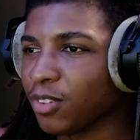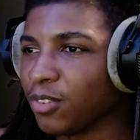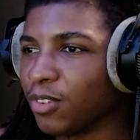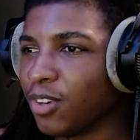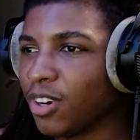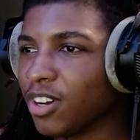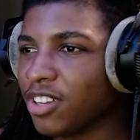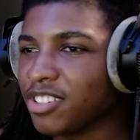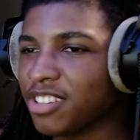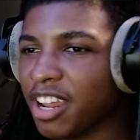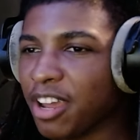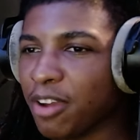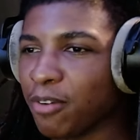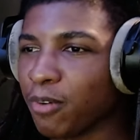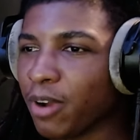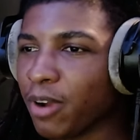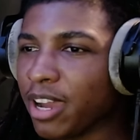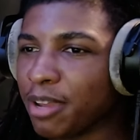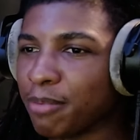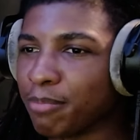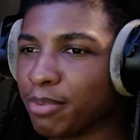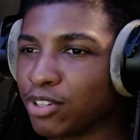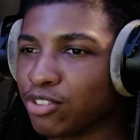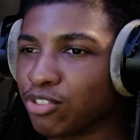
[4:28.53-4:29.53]
Watch that
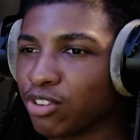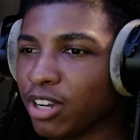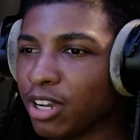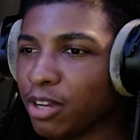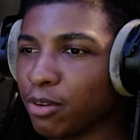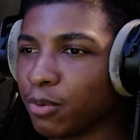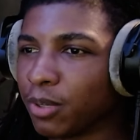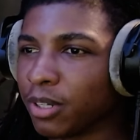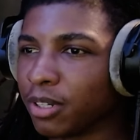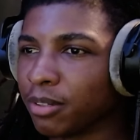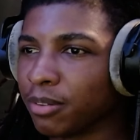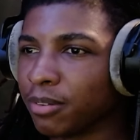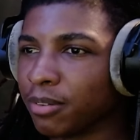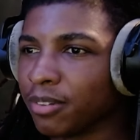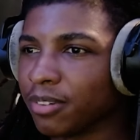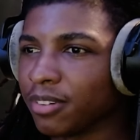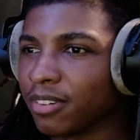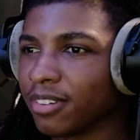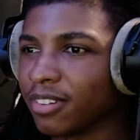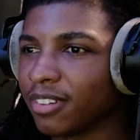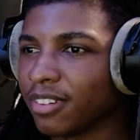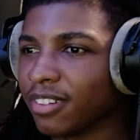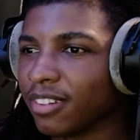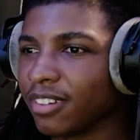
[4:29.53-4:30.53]
right, but trade with
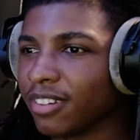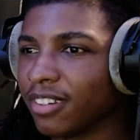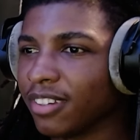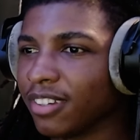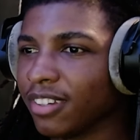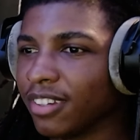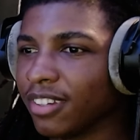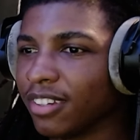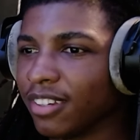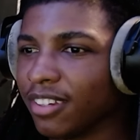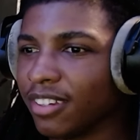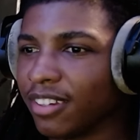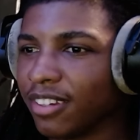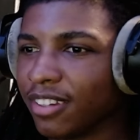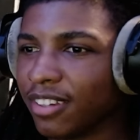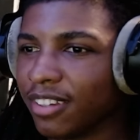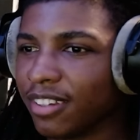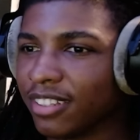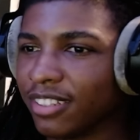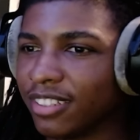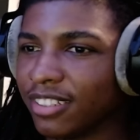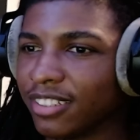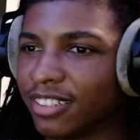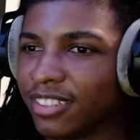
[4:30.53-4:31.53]

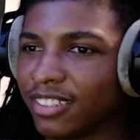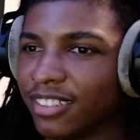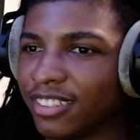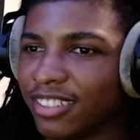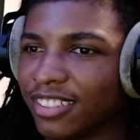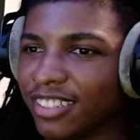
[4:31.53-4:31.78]
him.